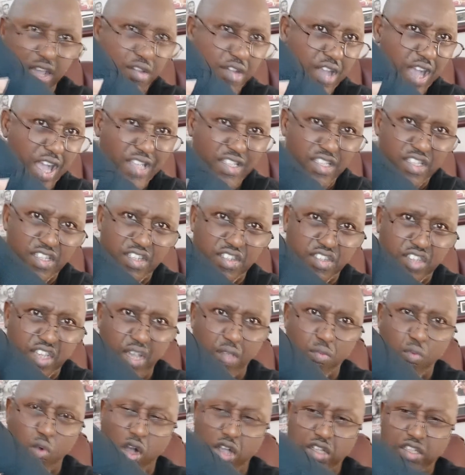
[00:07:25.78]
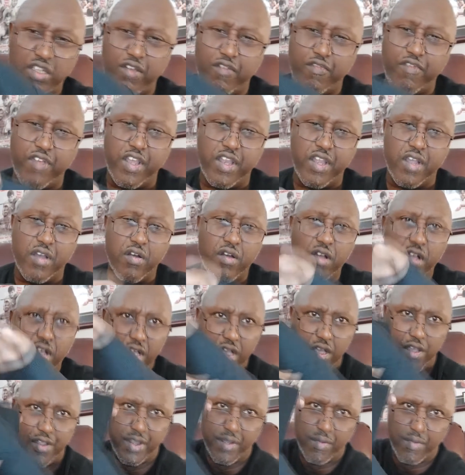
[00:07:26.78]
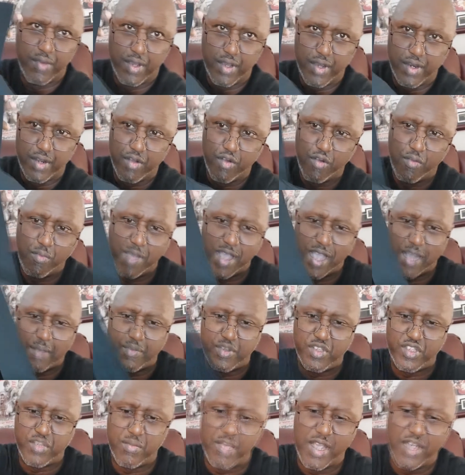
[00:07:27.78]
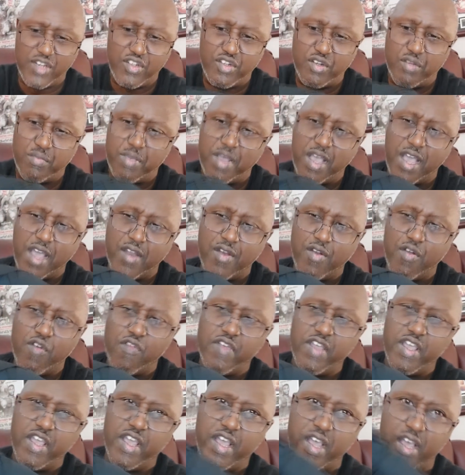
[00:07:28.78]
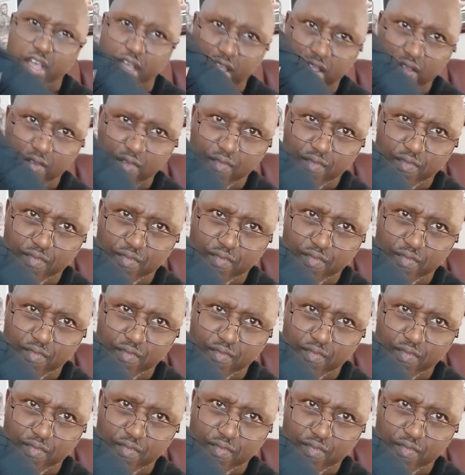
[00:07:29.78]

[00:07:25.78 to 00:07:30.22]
You guys can just keep watching the video. Then we're gonna go back, put some extra padding over here.